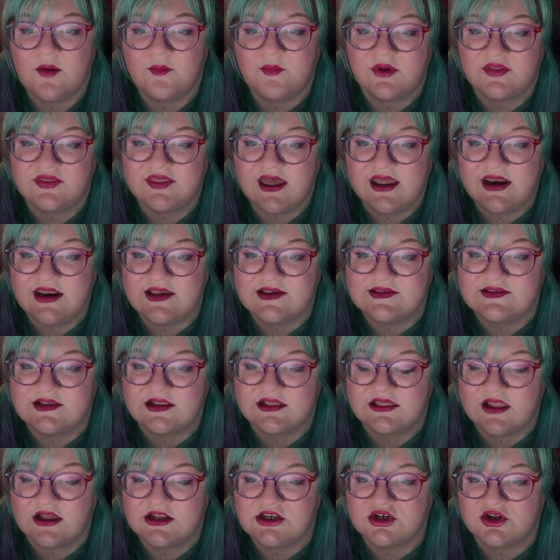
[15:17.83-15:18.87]
but that is the
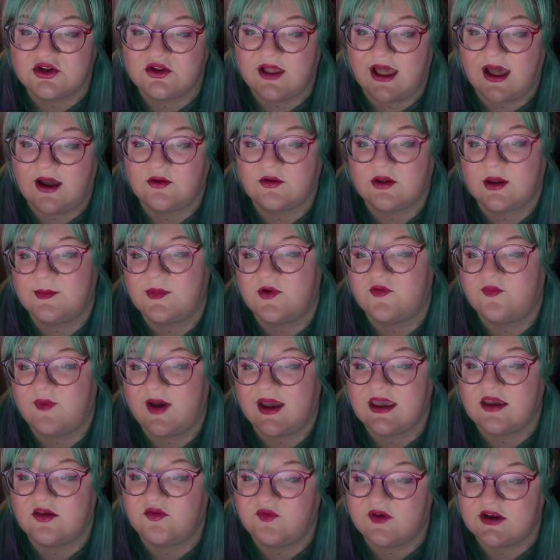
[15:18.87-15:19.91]
logical outcome of
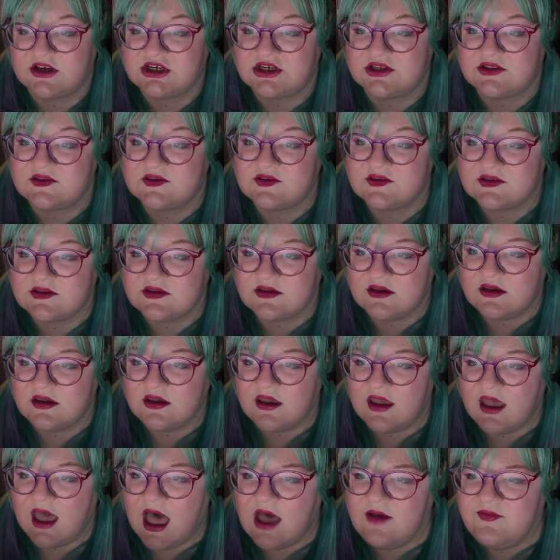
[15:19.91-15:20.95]
my convictions.
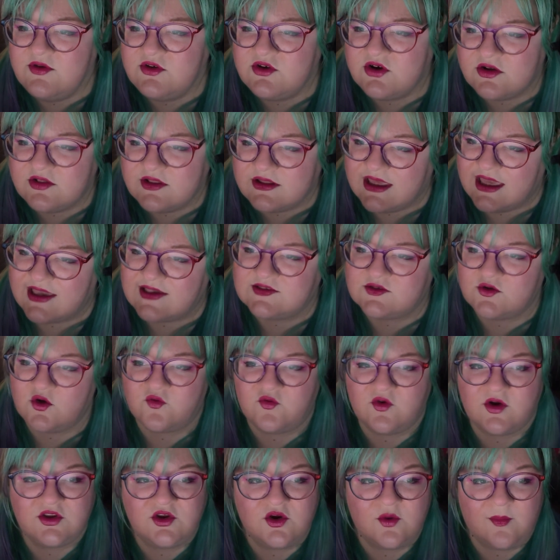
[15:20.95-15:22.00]
Have you turned the case
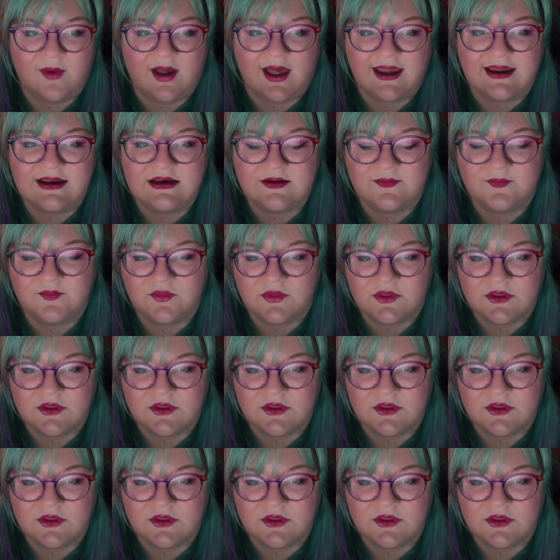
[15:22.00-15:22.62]
over in your mind?